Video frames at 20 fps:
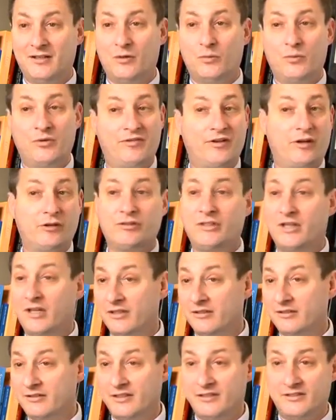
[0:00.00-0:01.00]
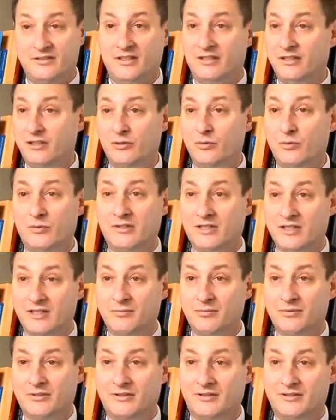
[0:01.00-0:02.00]
without guarantees that it won't
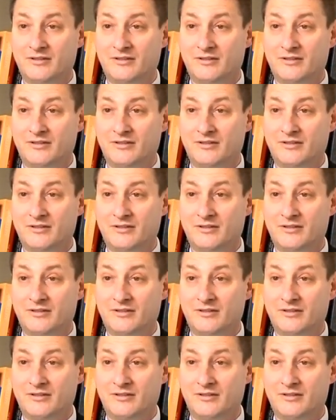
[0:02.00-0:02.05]
happen.